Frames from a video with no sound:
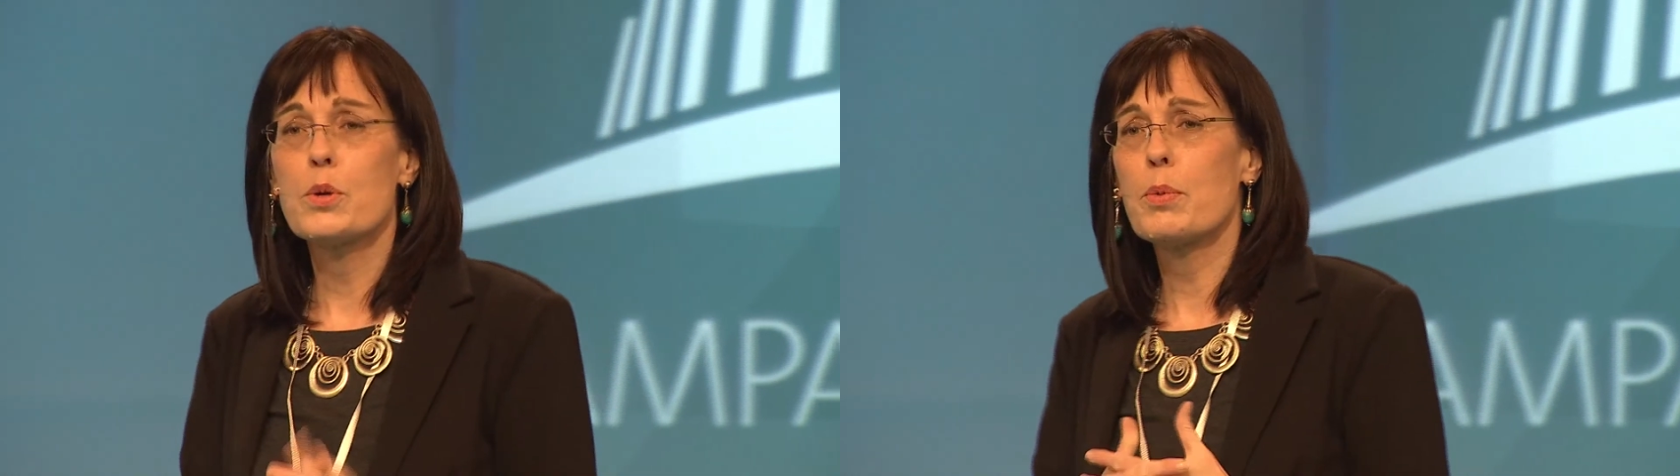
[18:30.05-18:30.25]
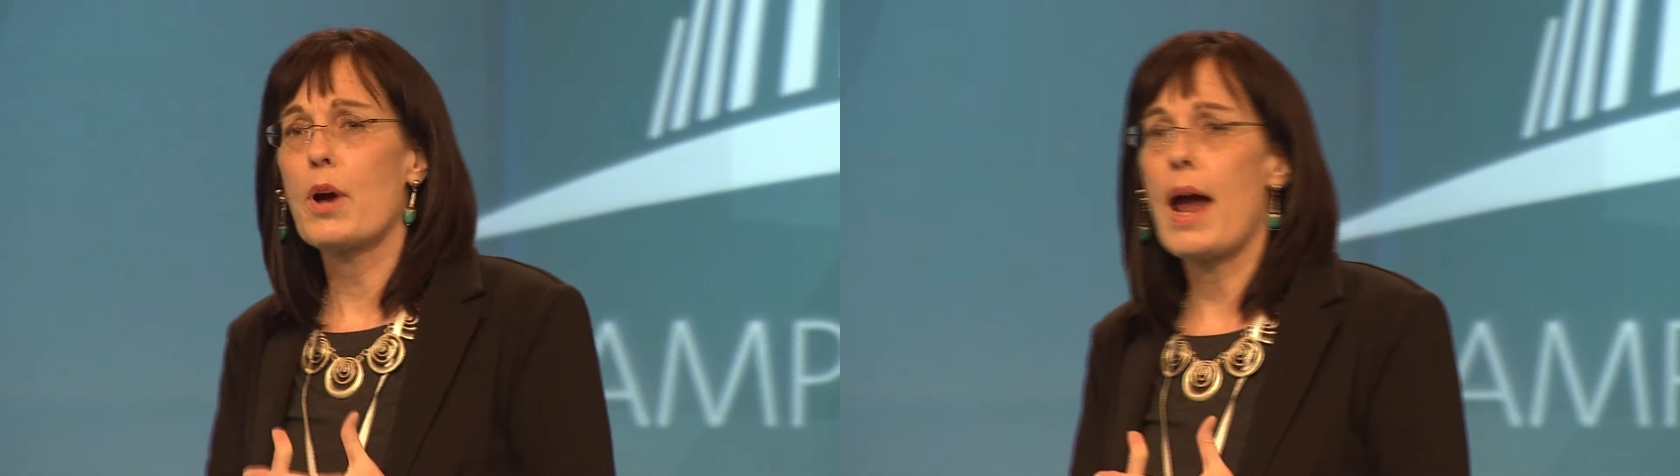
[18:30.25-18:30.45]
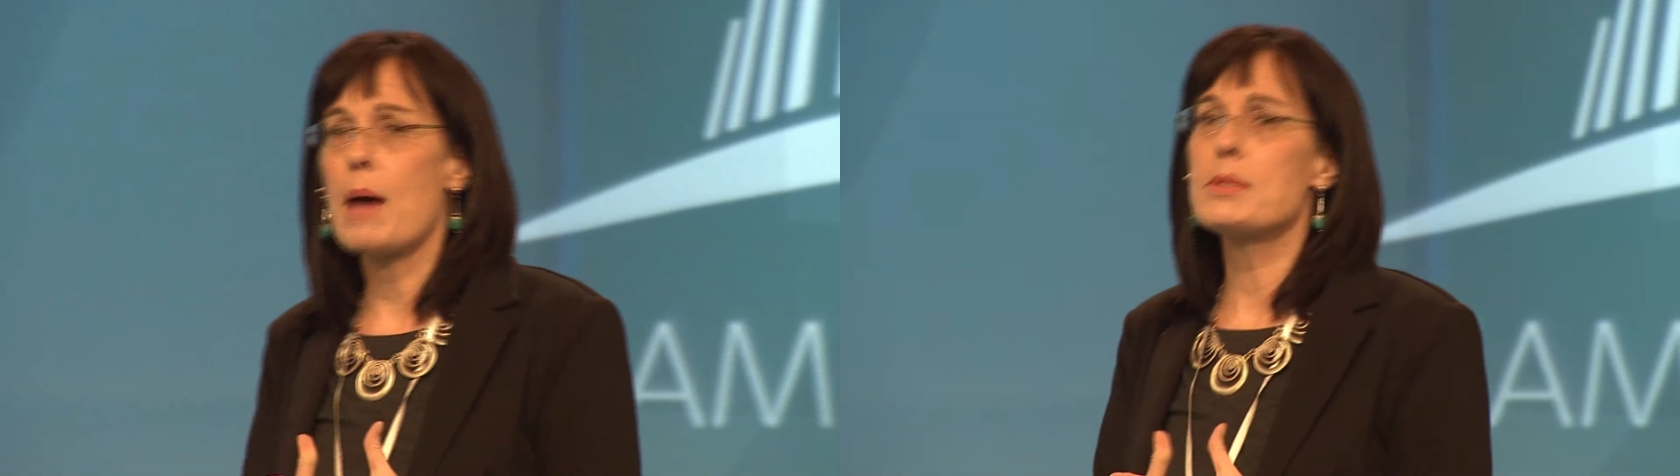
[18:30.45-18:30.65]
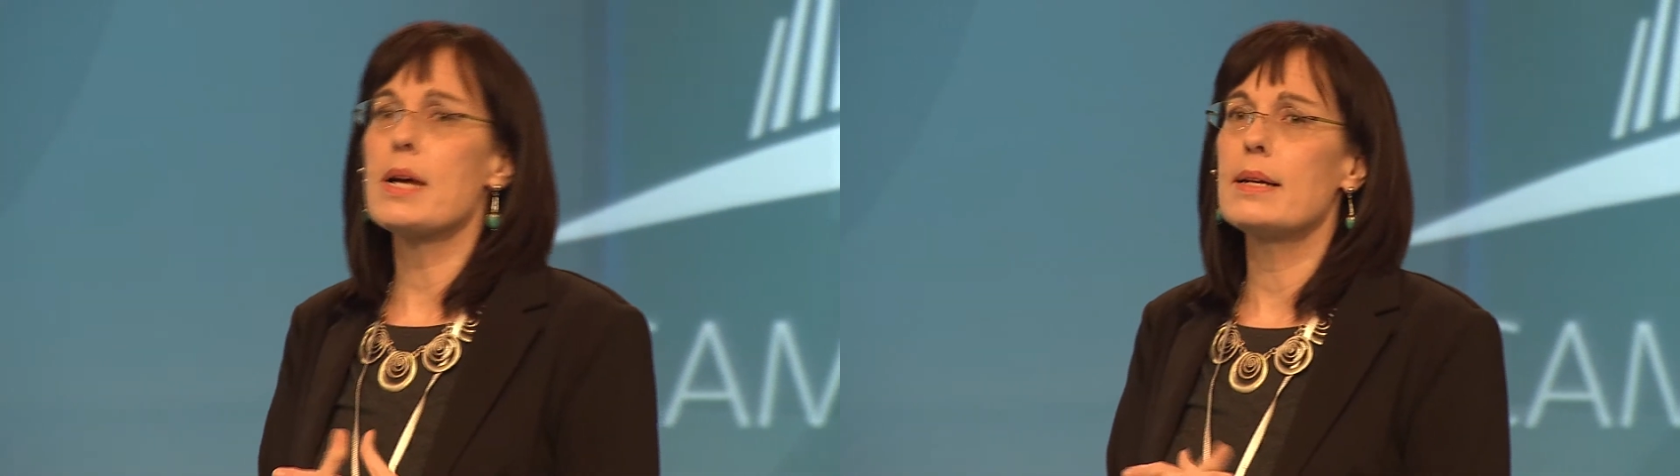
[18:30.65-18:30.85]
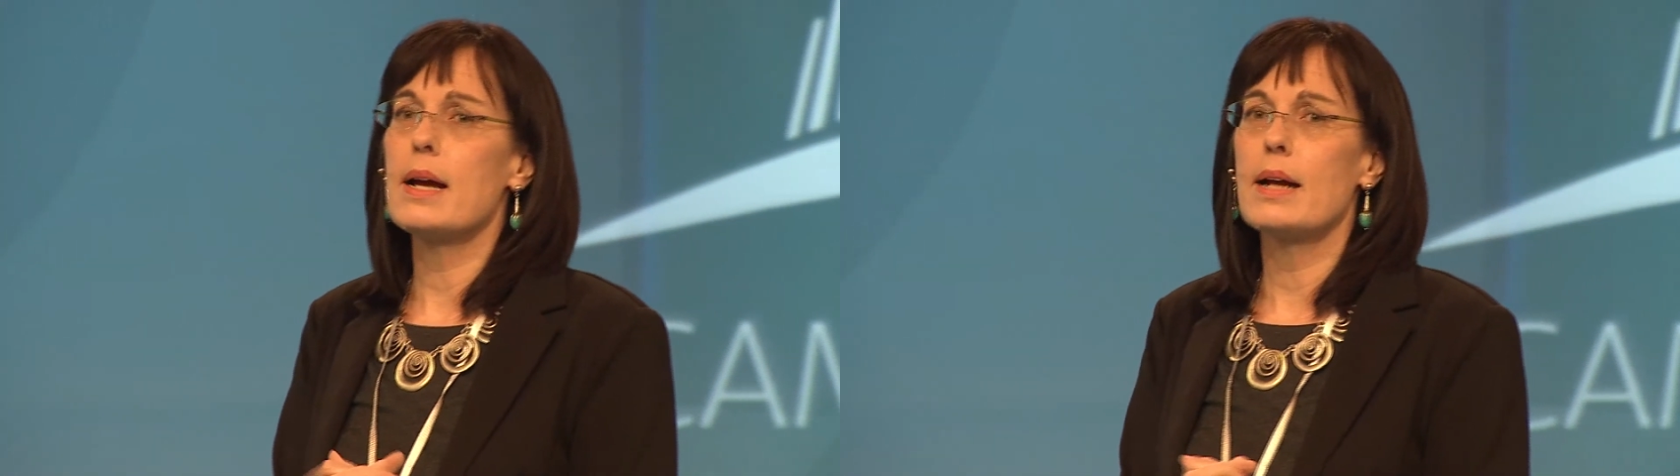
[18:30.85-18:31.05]
and perhaps
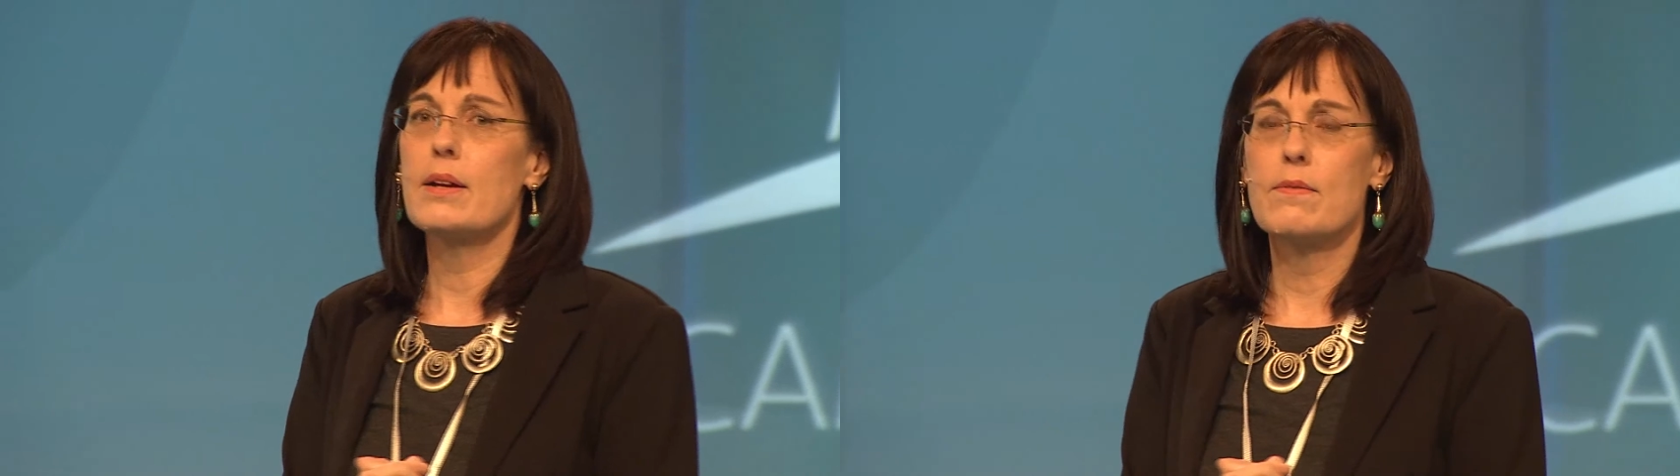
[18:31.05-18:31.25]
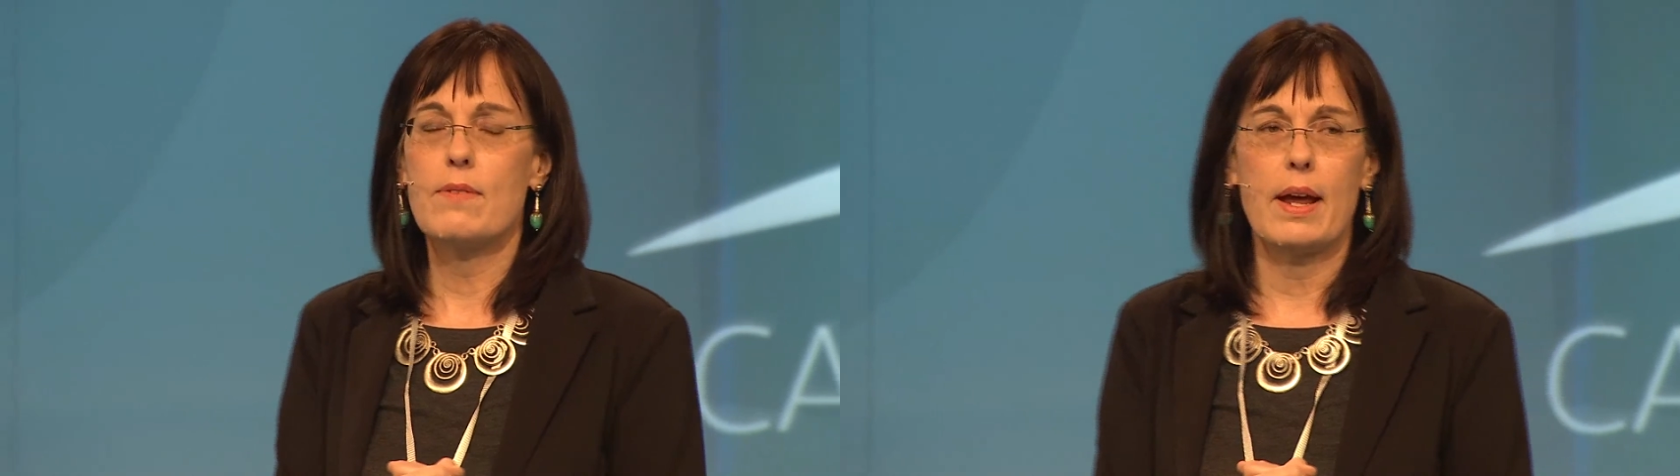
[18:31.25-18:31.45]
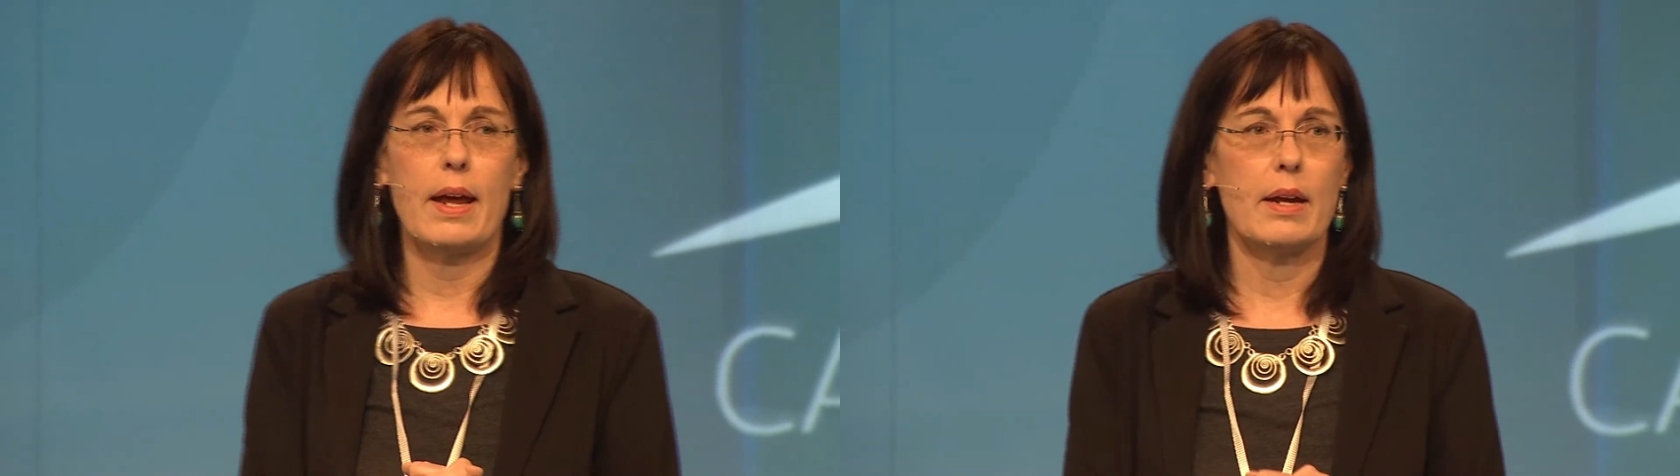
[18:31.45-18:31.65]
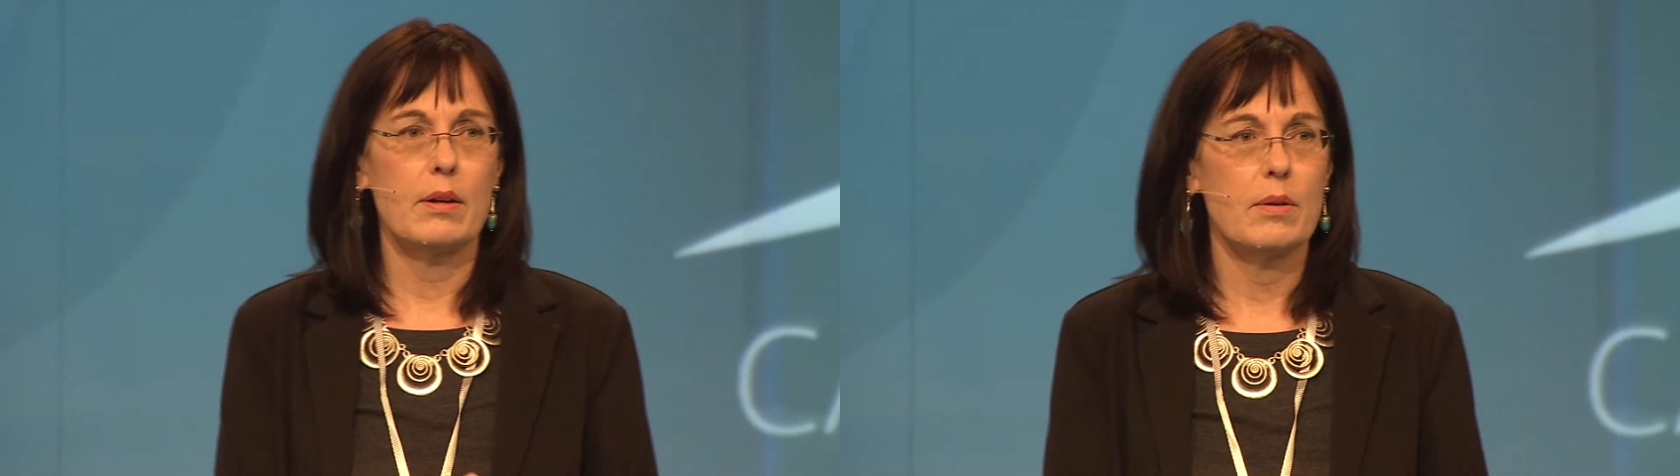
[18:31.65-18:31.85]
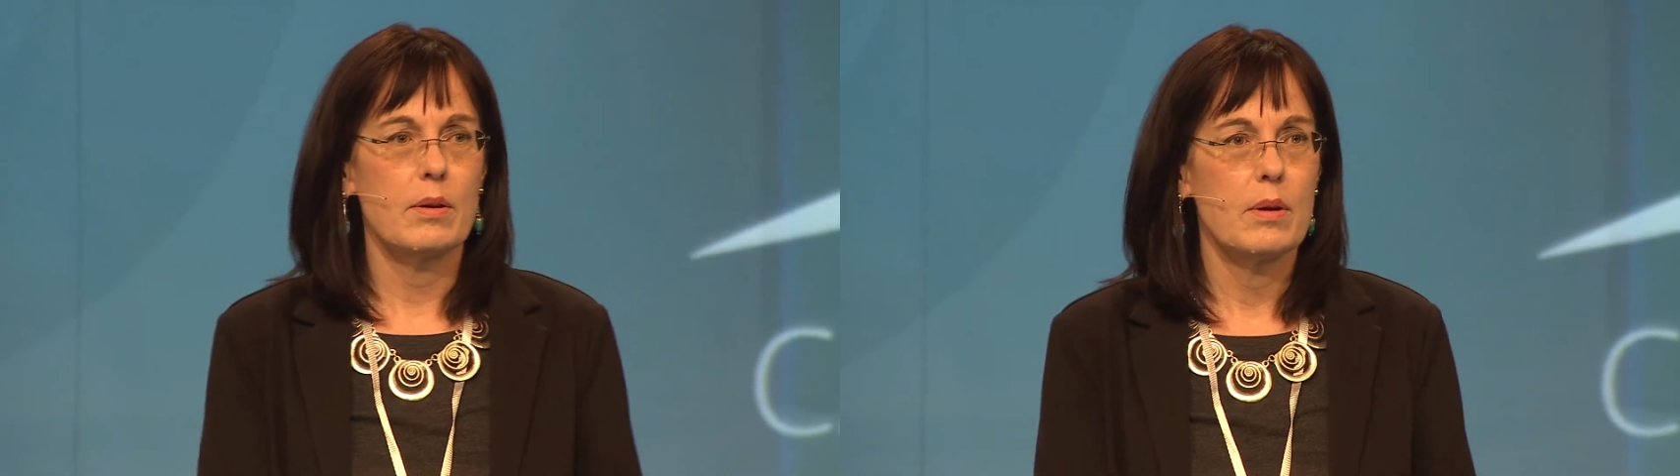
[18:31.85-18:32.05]
I died in
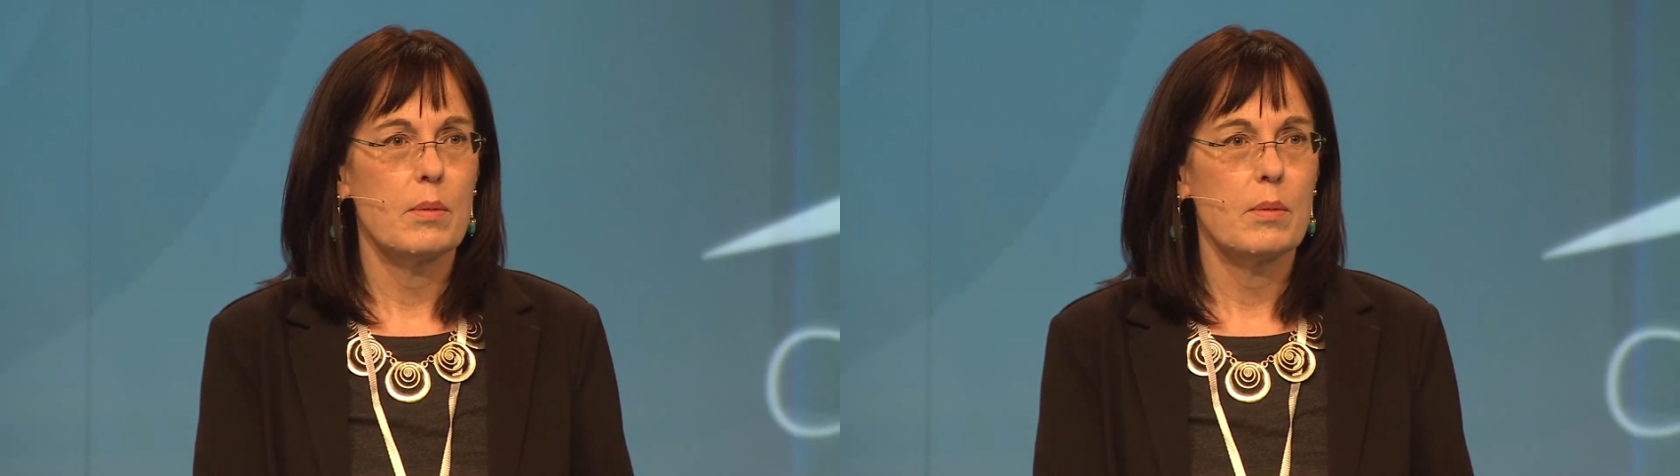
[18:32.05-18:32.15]
vain,